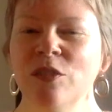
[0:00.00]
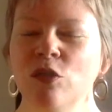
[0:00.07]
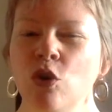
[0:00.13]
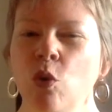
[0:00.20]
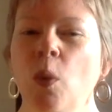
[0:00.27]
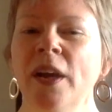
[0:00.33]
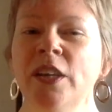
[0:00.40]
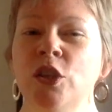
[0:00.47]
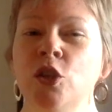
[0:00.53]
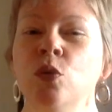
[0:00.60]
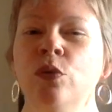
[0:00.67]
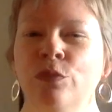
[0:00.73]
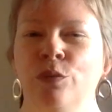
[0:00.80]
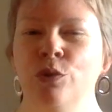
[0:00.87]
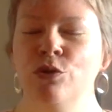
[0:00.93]
is quite
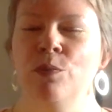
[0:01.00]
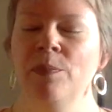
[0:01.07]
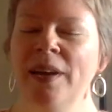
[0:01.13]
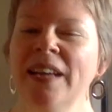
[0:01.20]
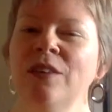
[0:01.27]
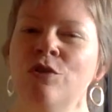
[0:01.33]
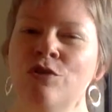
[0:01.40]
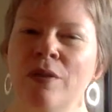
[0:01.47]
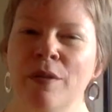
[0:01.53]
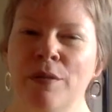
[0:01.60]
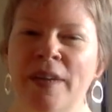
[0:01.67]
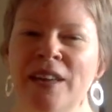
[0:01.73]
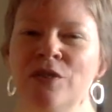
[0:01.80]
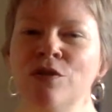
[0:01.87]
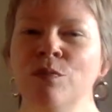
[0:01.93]
useful to picture
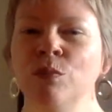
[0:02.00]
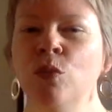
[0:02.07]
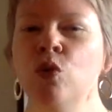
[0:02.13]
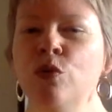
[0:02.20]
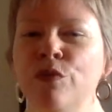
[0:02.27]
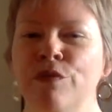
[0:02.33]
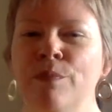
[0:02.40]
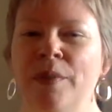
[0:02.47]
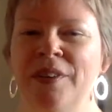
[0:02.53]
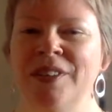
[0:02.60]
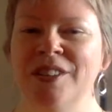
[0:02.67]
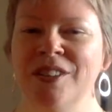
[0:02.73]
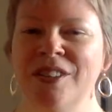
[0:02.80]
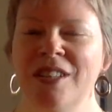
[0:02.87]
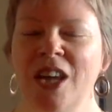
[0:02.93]
that
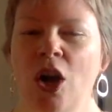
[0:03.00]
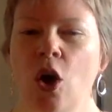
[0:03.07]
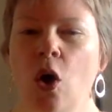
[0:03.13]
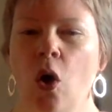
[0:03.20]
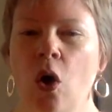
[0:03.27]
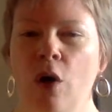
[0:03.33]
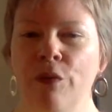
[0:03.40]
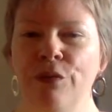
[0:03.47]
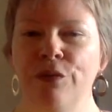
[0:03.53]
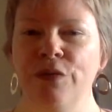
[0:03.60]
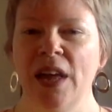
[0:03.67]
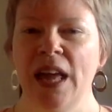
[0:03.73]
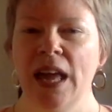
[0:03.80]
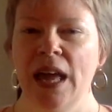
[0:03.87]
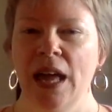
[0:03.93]
movement of
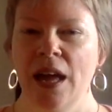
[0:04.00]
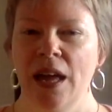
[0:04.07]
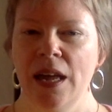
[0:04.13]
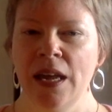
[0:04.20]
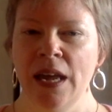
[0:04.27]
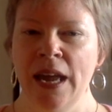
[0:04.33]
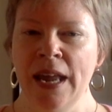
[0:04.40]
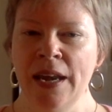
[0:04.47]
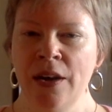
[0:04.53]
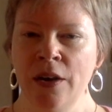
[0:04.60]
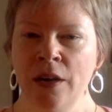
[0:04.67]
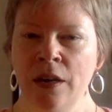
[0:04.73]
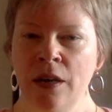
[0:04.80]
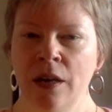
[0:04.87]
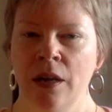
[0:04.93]

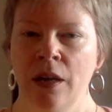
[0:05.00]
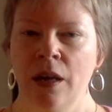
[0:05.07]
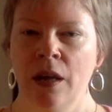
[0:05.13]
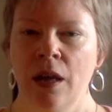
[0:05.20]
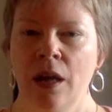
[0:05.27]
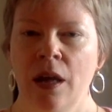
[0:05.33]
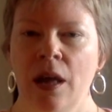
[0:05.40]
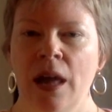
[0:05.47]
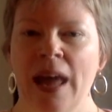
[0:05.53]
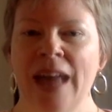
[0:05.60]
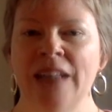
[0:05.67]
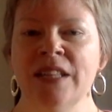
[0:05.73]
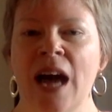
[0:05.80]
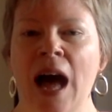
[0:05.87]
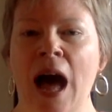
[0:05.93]
in
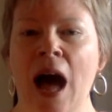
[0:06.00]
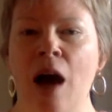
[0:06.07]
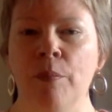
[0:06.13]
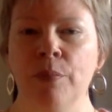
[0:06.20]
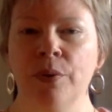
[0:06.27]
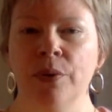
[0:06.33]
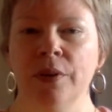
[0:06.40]
and up